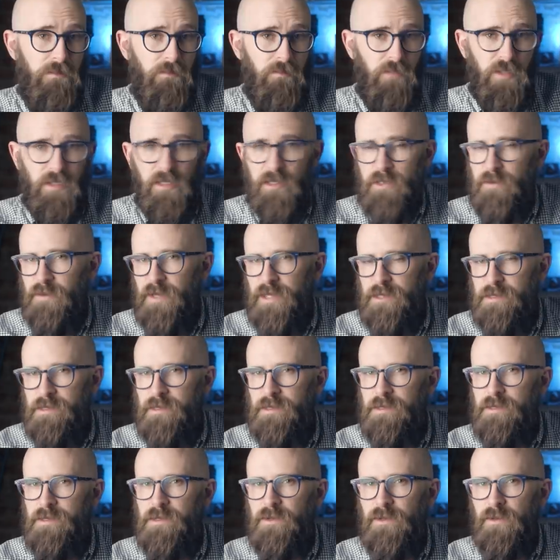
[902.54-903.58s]
were thus placed
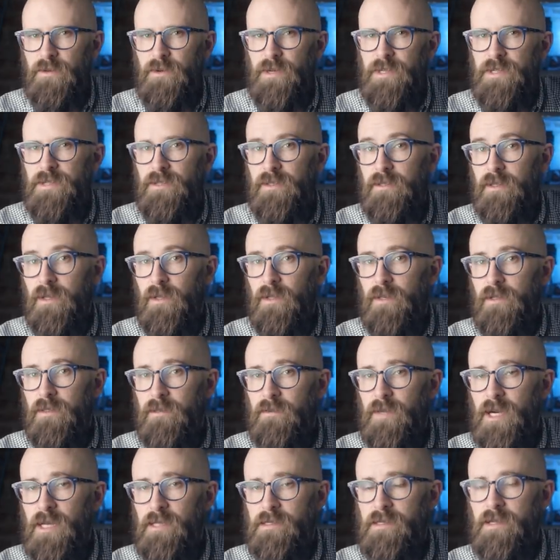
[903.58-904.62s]
in storage at the Long
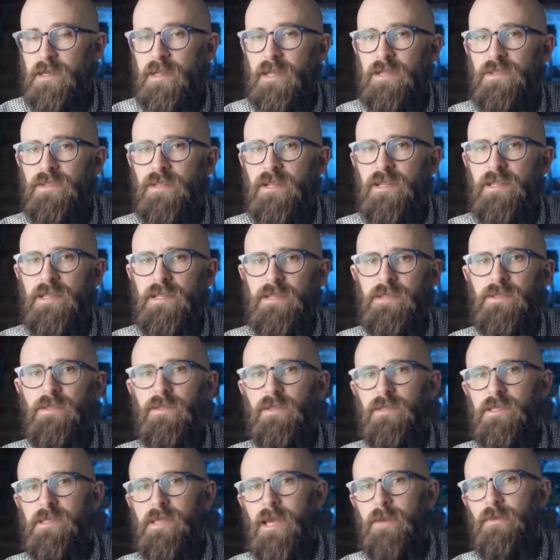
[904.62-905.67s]
Marston Engineer
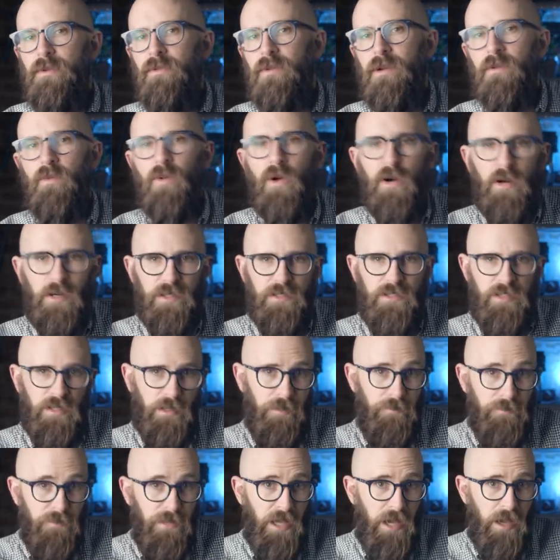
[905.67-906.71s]
Stores depot in
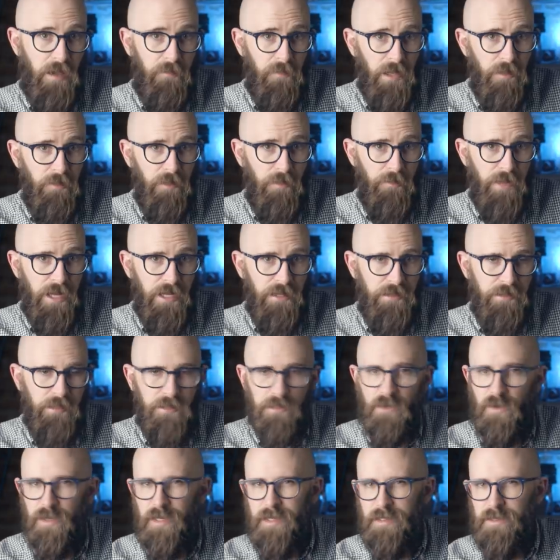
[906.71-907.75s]
Warwickshire. There they remained
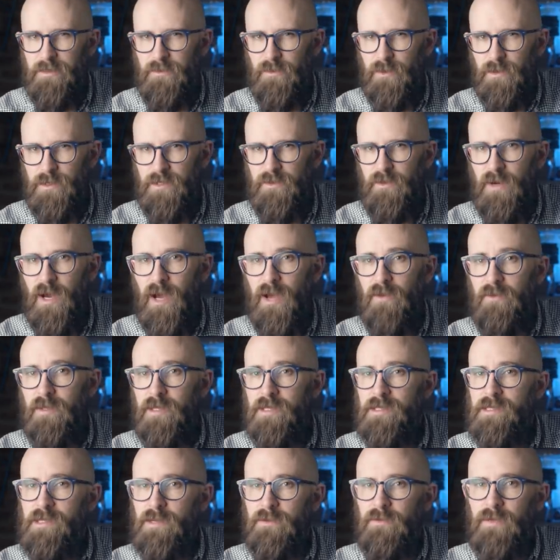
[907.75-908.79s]
until 1945 when
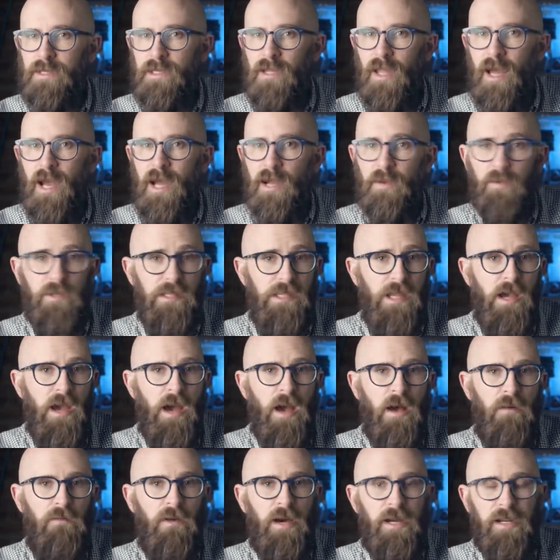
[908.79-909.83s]
the Siegfried Line was
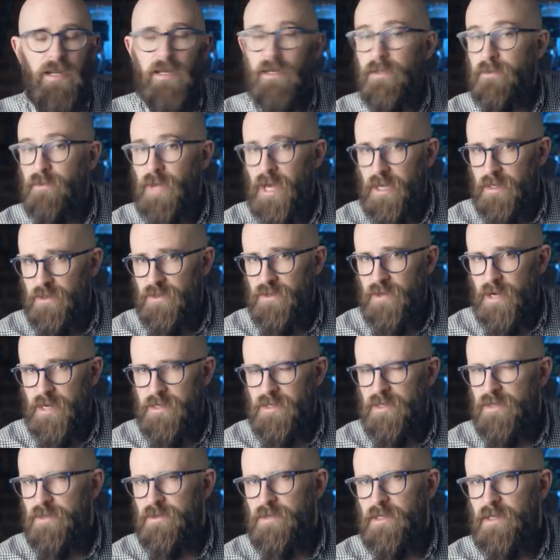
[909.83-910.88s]
finally
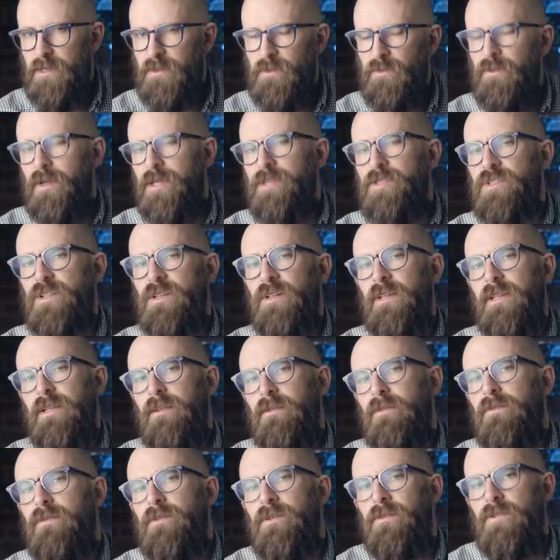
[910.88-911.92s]
penetrated using conventional
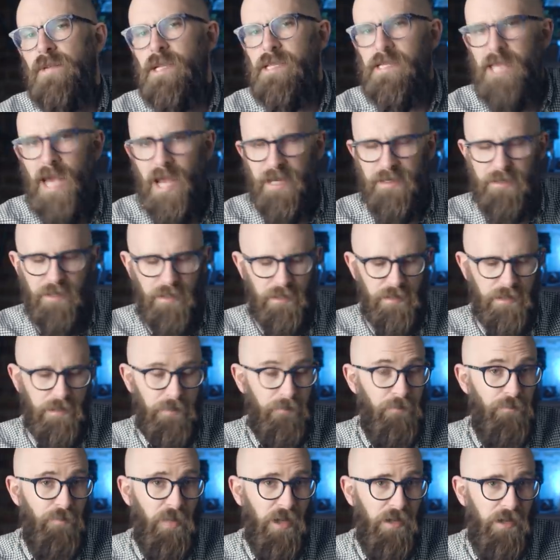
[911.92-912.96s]
infantry
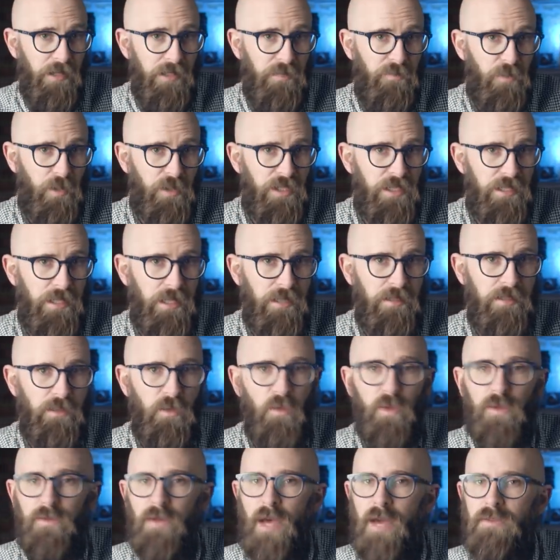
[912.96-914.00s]
tactics. By 1946,
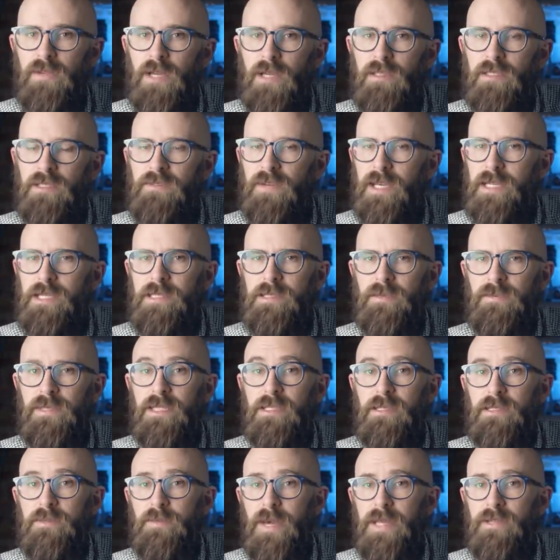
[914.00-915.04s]
all five cultivators have had been
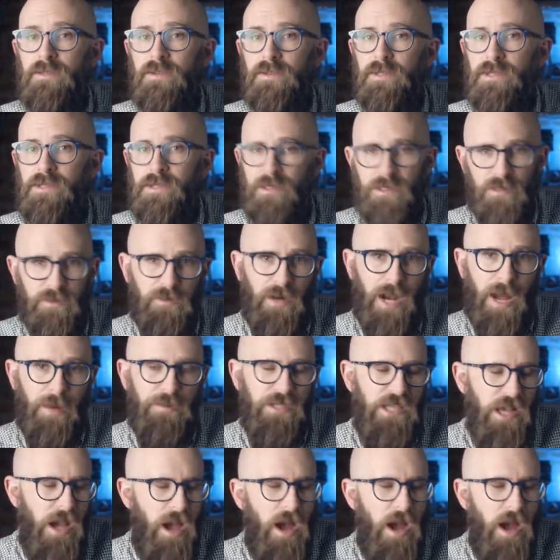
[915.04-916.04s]
dismantled and scrapped.